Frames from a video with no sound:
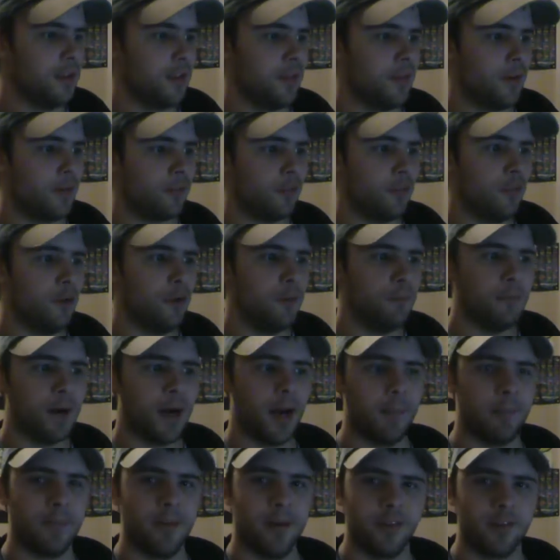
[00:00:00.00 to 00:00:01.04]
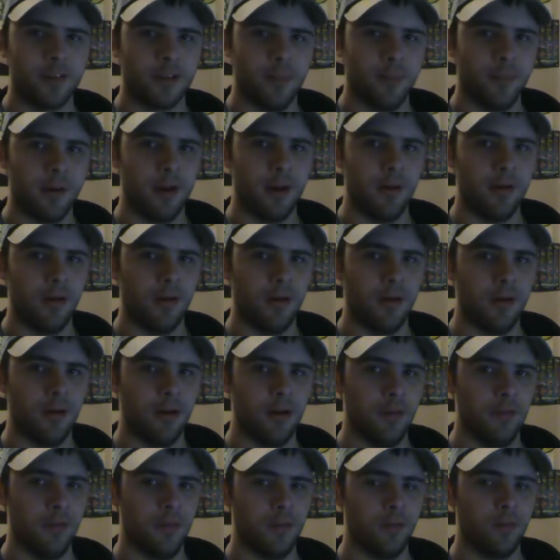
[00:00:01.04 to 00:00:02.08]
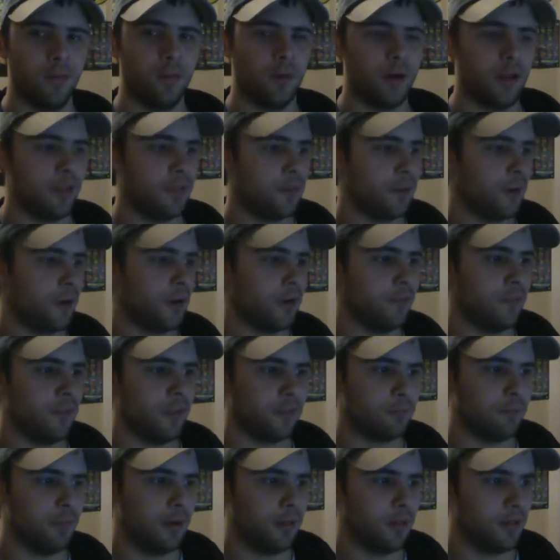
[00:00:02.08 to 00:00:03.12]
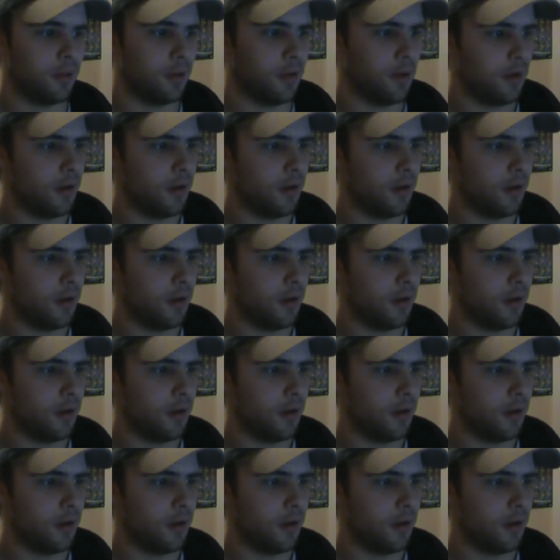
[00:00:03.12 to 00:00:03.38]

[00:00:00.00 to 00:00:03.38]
There's a new map that is coming out on the 23rd of this month.